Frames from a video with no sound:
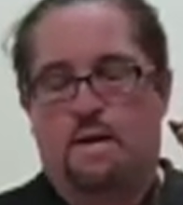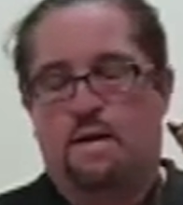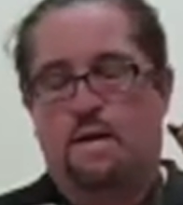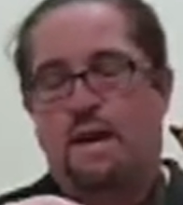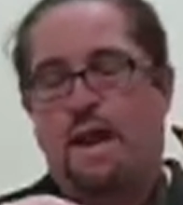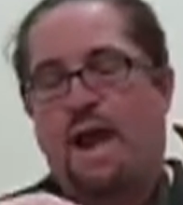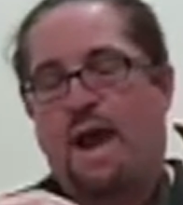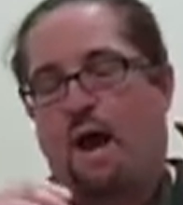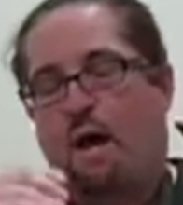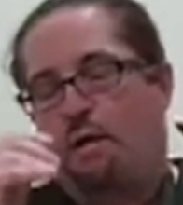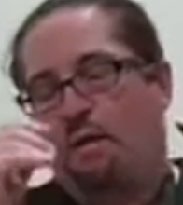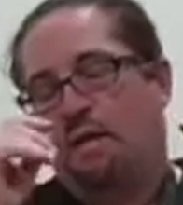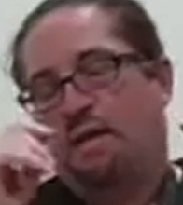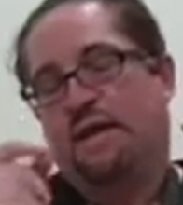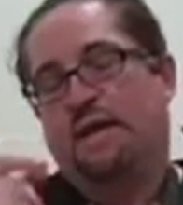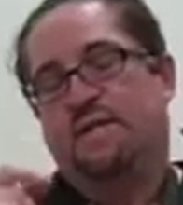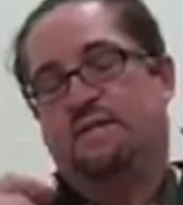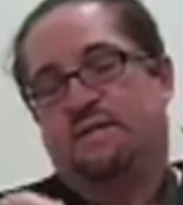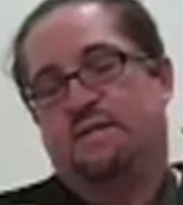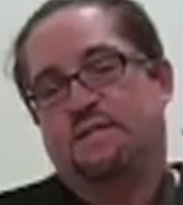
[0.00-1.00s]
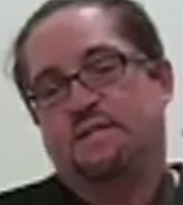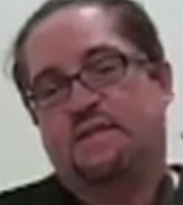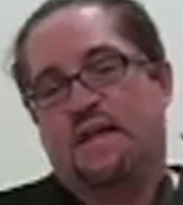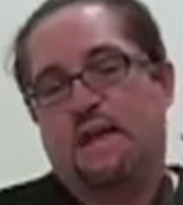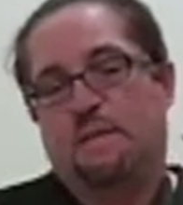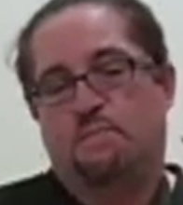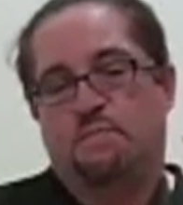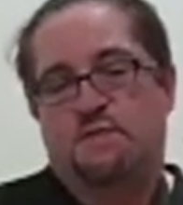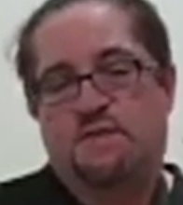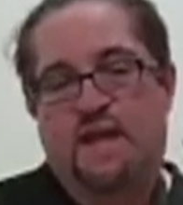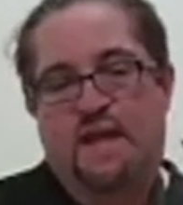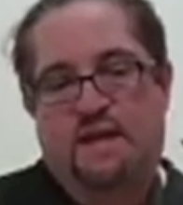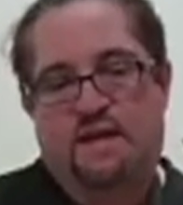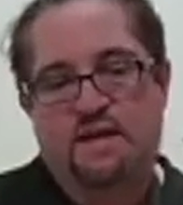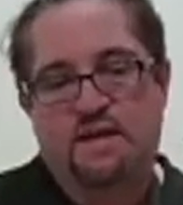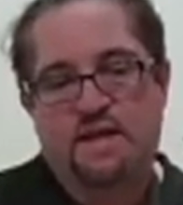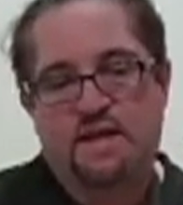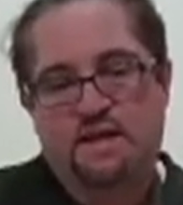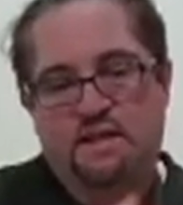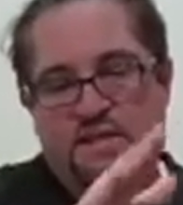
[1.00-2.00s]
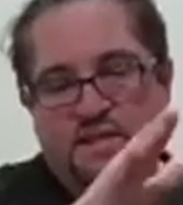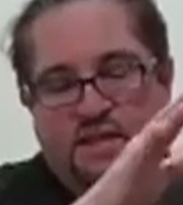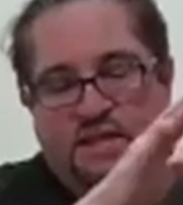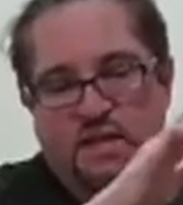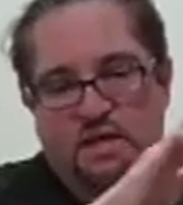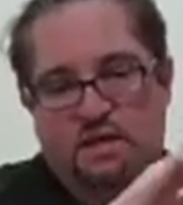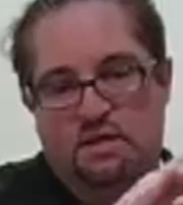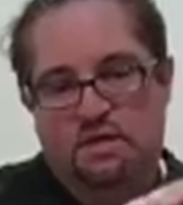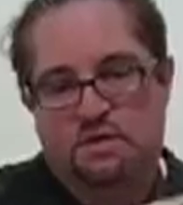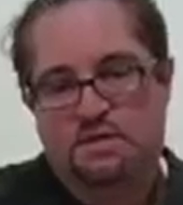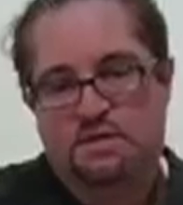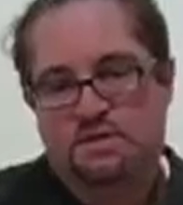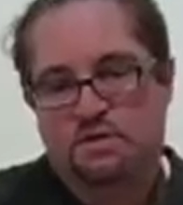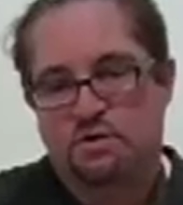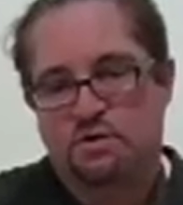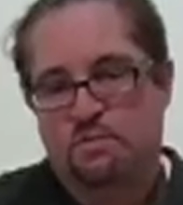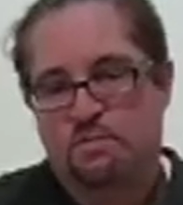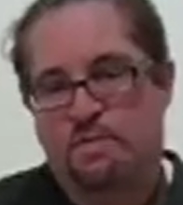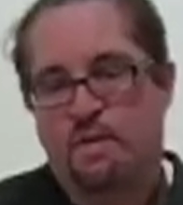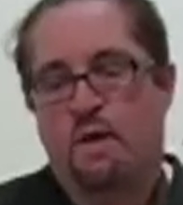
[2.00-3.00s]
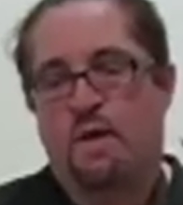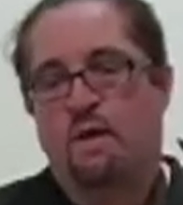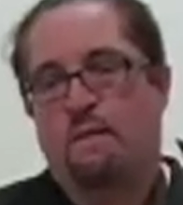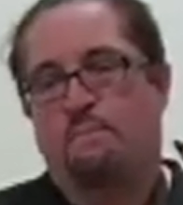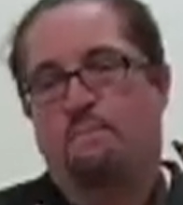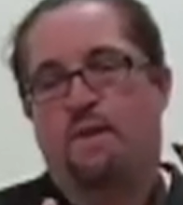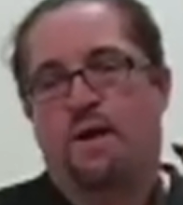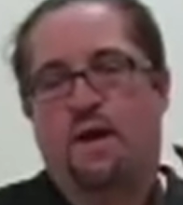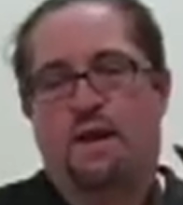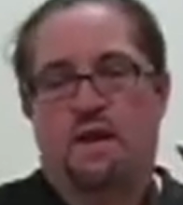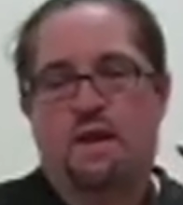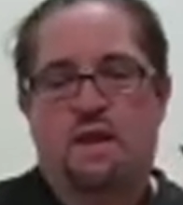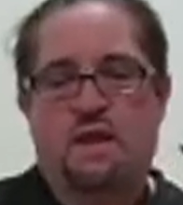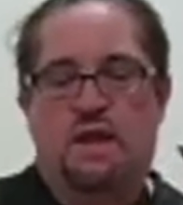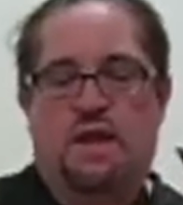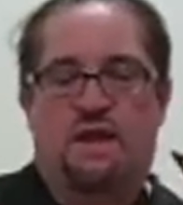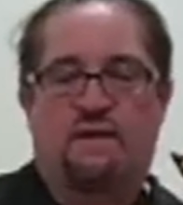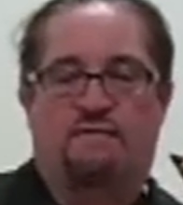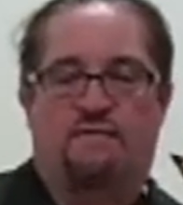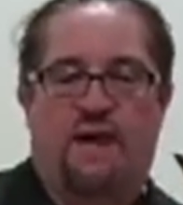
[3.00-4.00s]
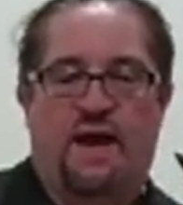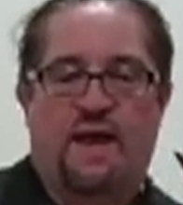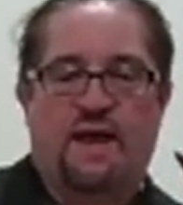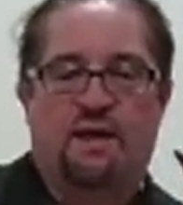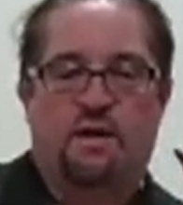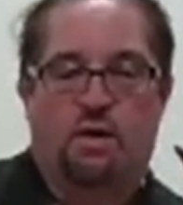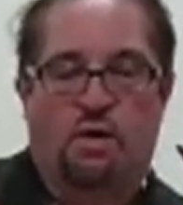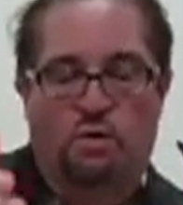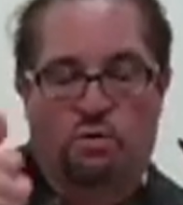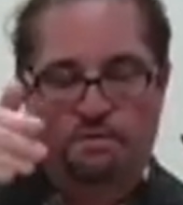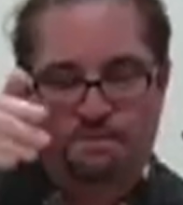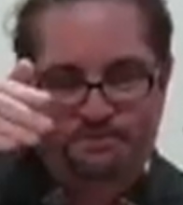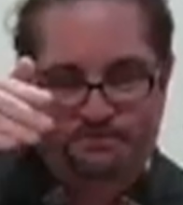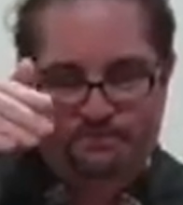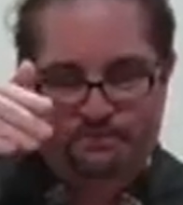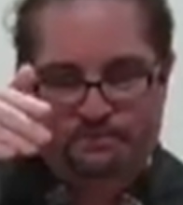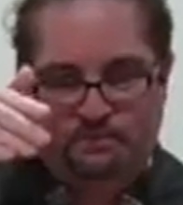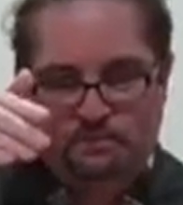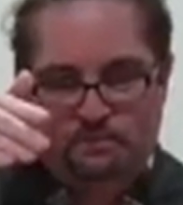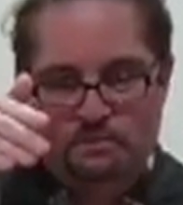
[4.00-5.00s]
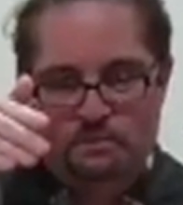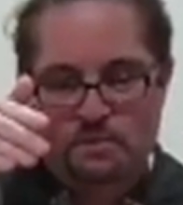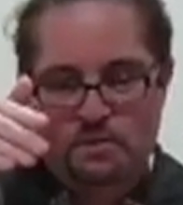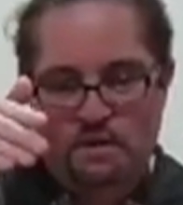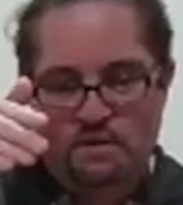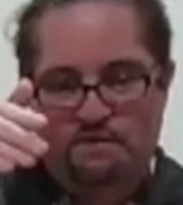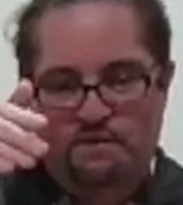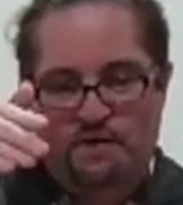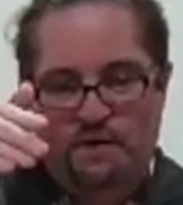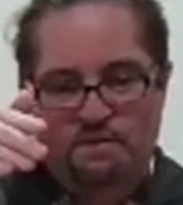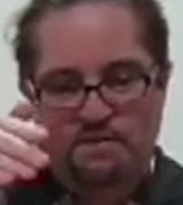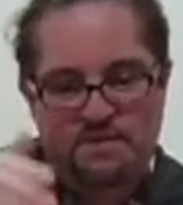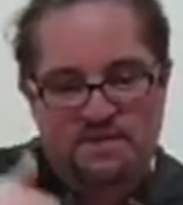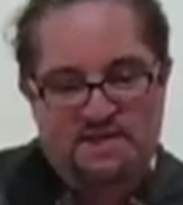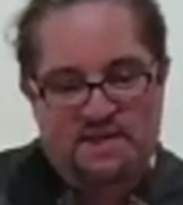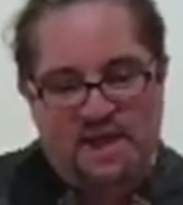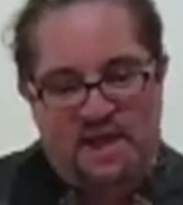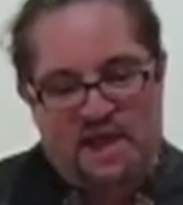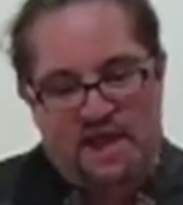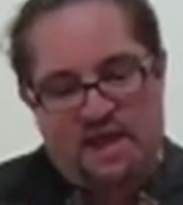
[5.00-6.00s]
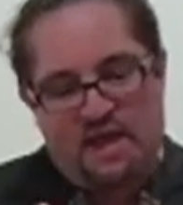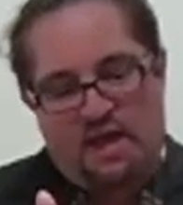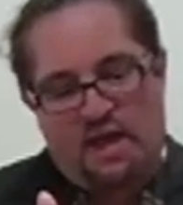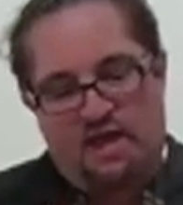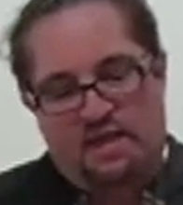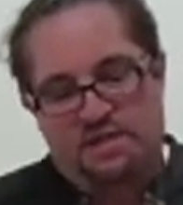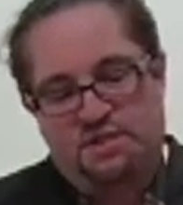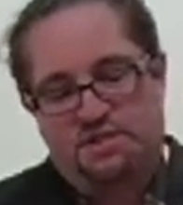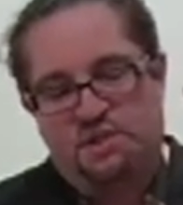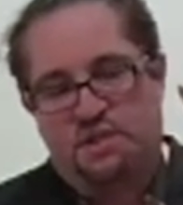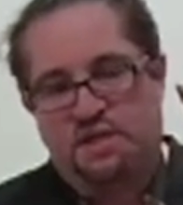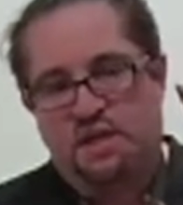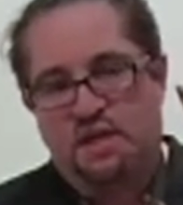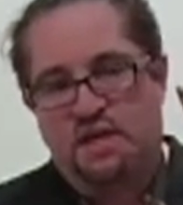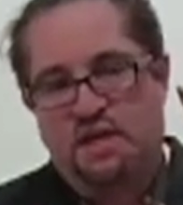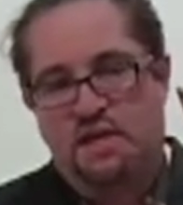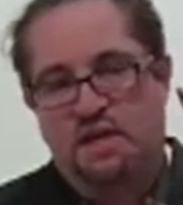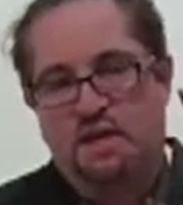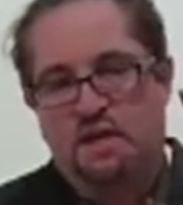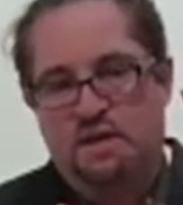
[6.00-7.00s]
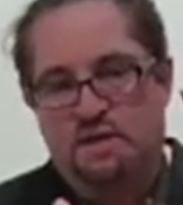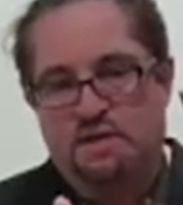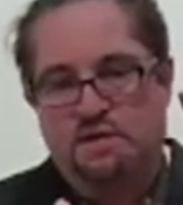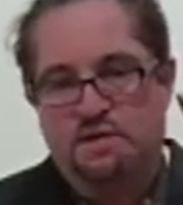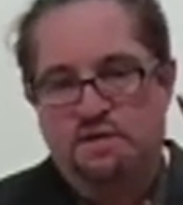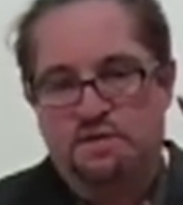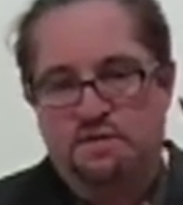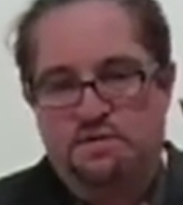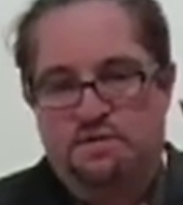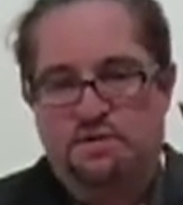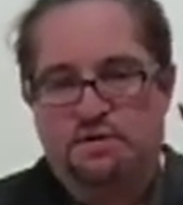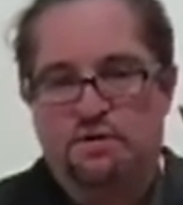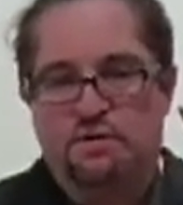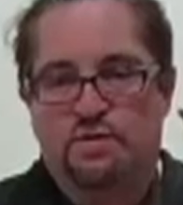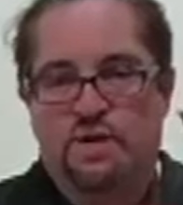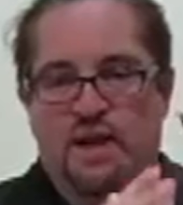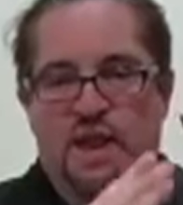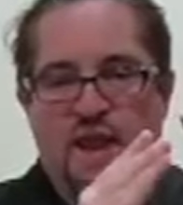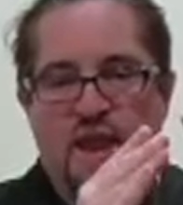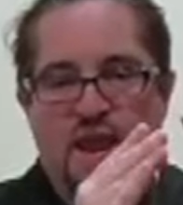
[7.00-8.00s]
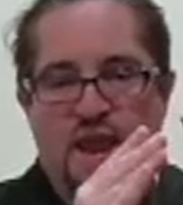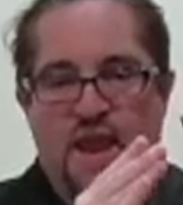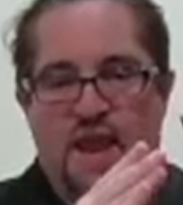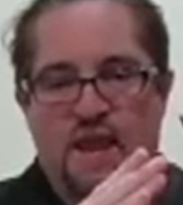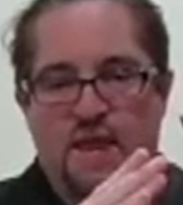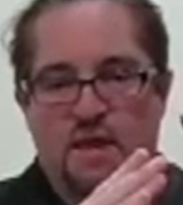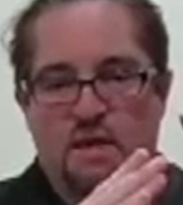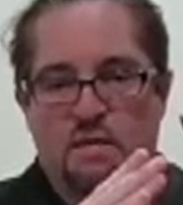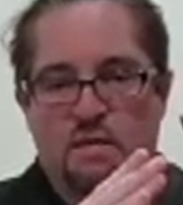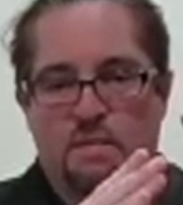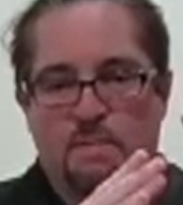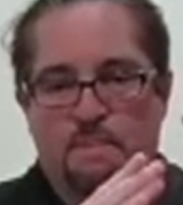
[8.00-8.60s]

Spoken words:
Now, it's the same technique to get a good scoop, but if I go from, say, a G to an A